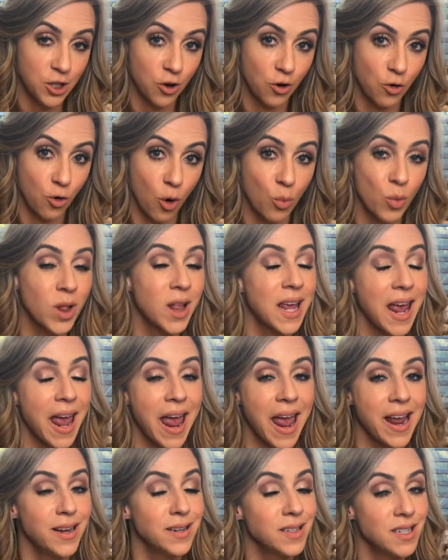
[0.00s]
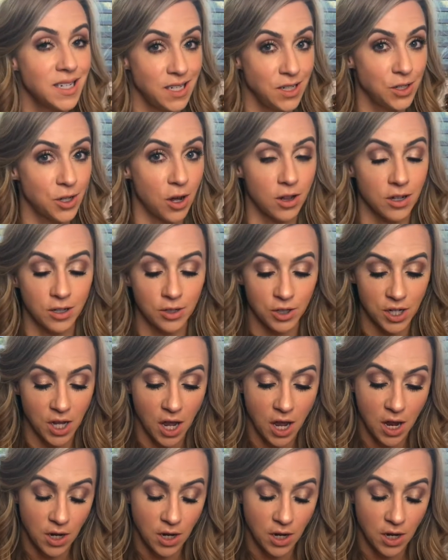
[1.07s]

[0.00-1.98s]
They're normally $18.